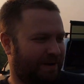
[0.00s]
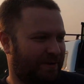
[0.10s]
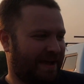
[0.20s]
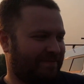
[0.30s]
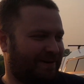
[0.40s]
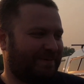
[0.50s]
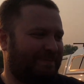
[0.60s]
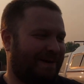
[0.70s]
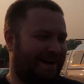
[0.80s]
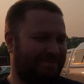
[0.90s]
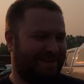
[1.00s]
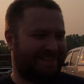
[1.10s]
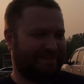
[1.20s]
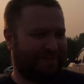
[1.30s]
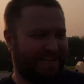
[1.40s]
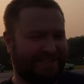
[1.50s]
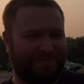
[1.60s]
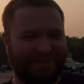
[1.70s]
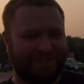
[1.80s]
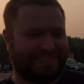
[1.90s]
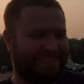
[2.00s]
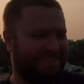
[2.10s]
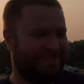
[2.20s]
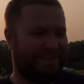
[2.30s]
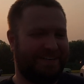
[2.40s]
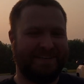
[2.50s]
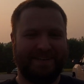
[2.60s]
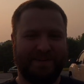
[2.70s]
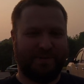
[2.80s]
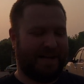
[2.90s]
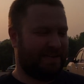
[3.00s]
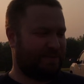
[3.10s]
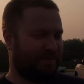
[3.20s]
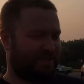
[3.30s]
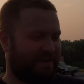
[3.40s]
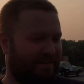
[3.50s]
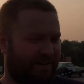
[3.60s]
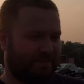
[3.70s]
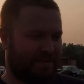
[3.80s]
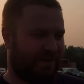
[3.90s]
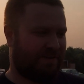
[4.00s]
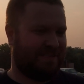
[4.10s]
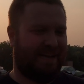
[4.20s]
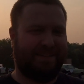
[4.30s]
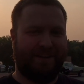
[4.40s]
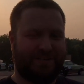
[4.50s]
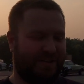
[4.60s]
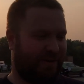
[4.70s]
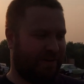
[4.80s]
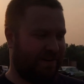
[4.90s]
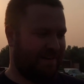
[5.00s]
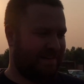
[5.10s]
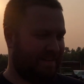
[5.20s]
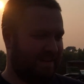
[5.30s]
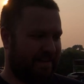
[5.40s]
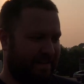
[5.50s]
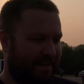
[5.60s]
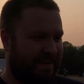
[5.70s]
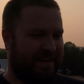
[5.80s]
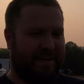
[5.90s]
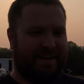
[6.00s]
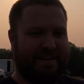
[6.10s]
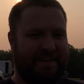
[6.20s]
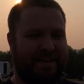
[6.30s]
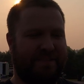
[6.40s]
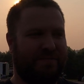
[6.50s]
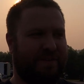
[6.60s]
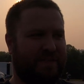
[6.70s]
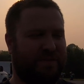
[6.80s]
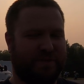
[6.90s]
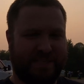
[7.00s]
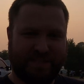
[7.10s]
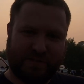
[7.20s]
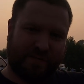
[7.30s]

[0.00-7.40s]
we do have a problem with the flex fuel sensor. We're not sure what's going on. The car's not launching hard. The flex fuel sensor's